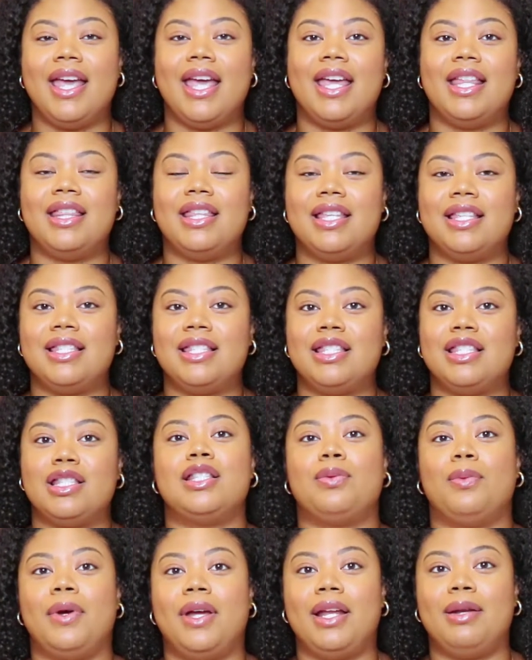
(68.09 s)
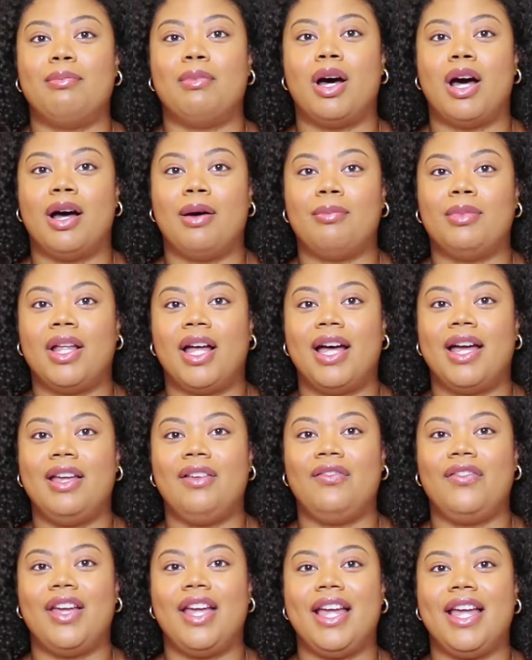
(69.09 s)
in this twin mom
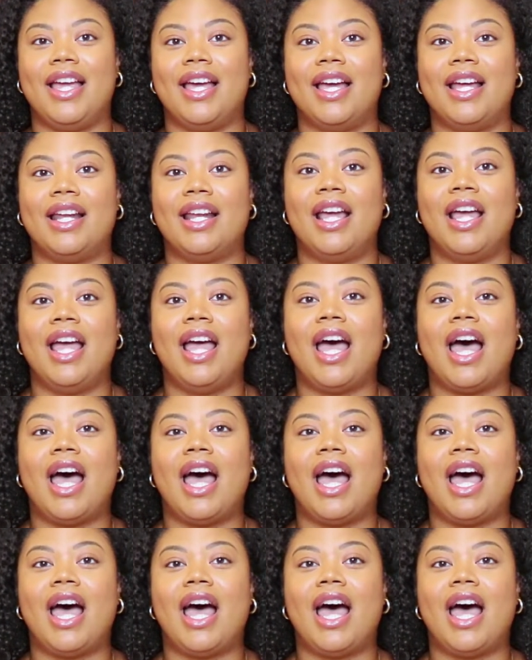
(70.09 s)
life, and